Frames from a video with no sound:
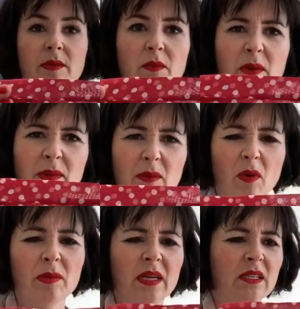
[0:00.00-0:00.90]
Wibbly
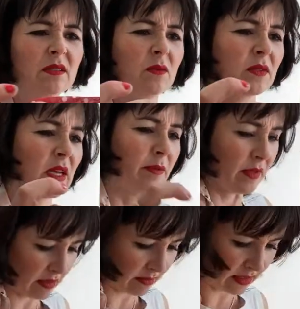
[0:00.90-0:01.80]
wobbly, I don't know what's
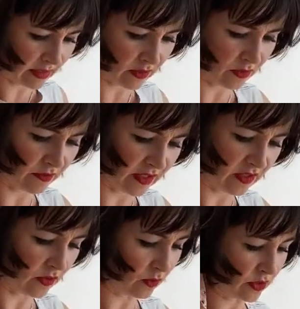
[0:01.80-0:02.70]
happened there. I think it's sort of
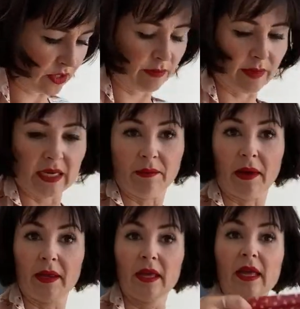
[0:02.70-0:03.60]
distorted, but
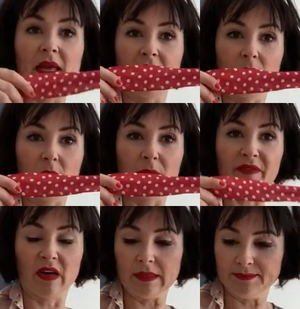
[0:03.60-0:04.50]
anyway, it will be
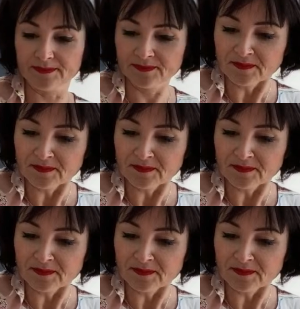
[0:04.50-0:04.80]
fine.